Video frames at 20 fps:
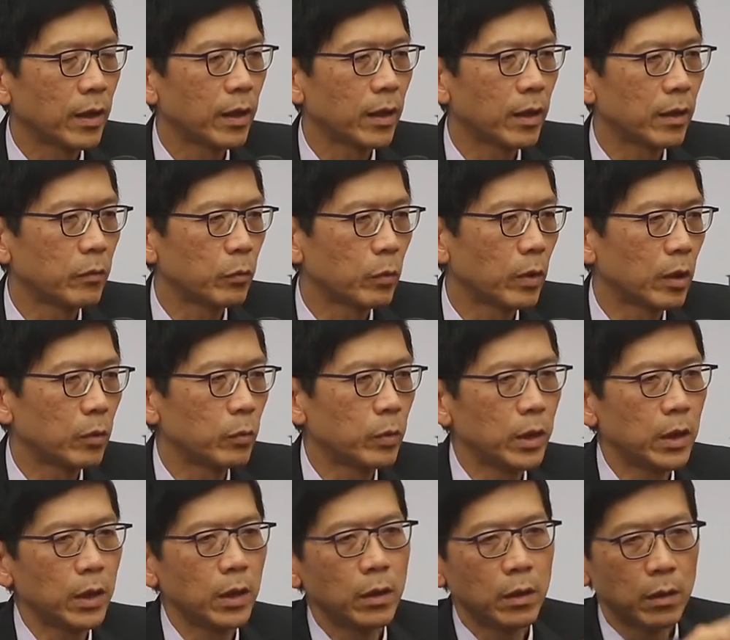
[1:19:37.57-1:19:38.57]
And while
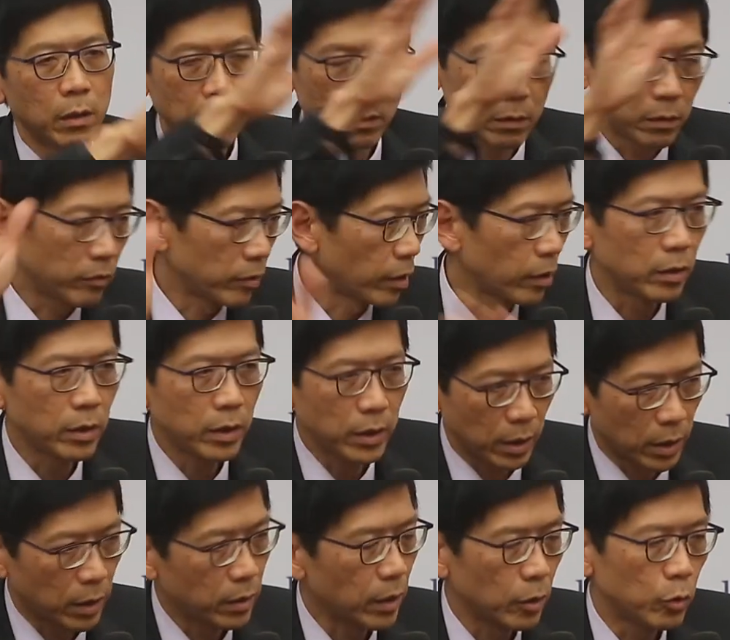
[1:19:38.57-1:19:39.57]
we
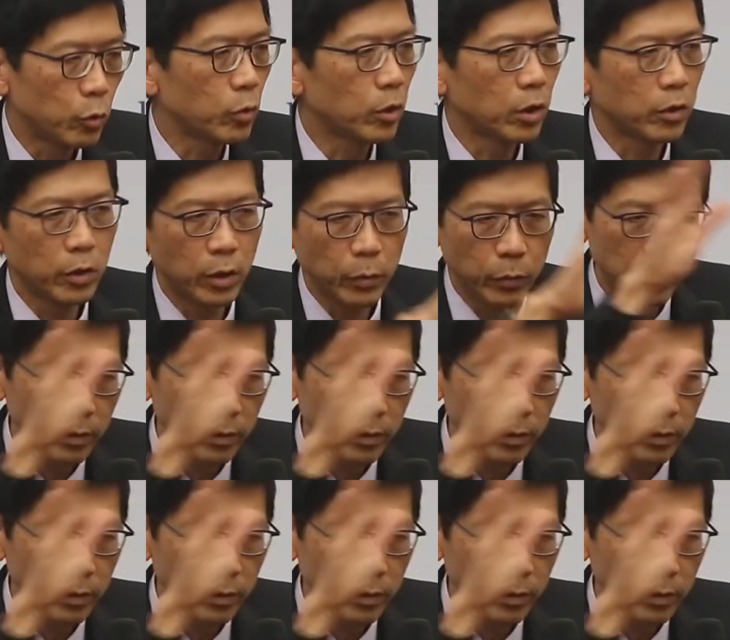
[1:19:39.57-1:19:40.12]
certainly, I do agree,